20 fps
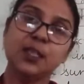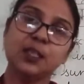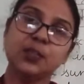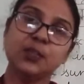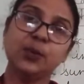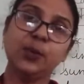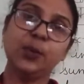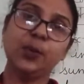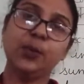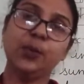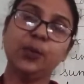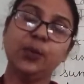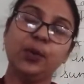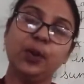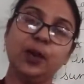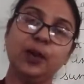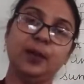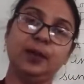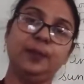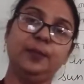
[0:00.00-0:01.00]
So,
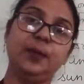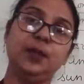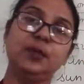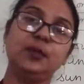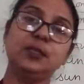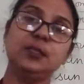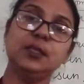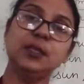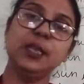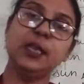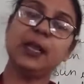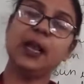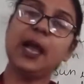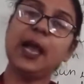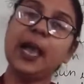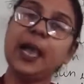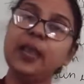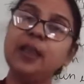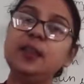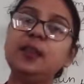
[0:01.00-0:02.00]
uh, because their
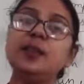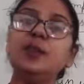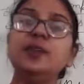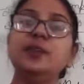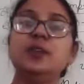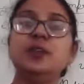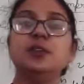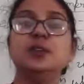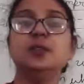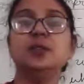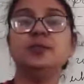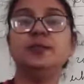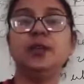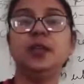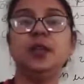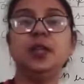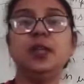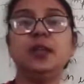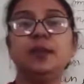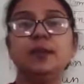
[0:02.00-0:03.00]
idea was
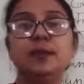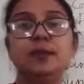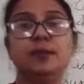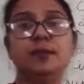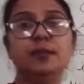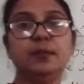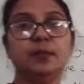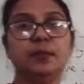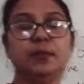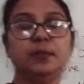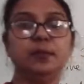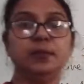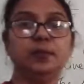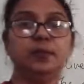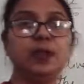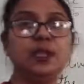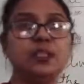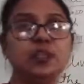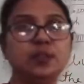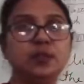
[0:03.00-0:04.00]
very uh,
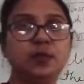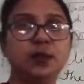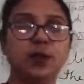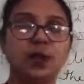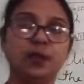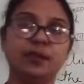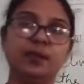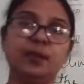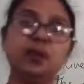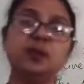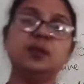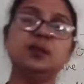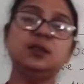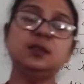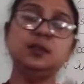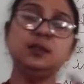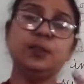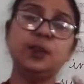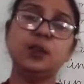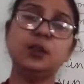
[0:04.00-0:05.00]
much
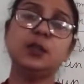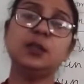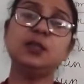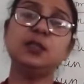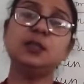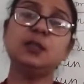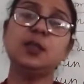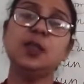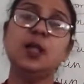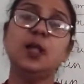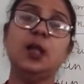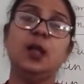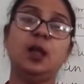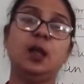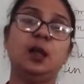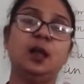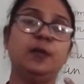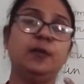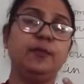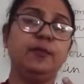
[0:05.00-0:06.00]
relevant, because
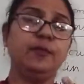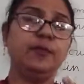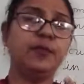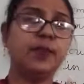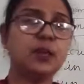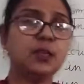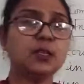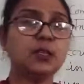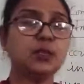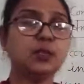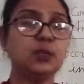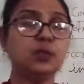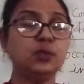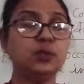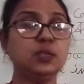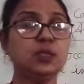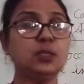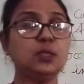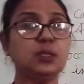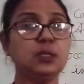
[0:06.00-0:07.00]
uh, first you
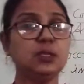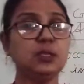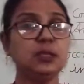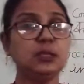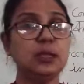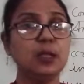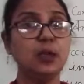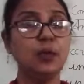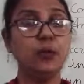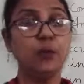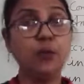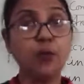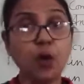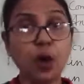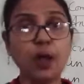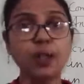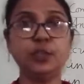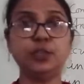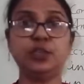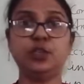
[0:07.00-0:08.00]
just
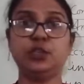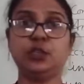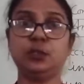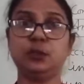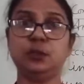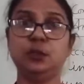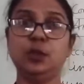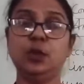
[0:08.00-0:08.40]
watch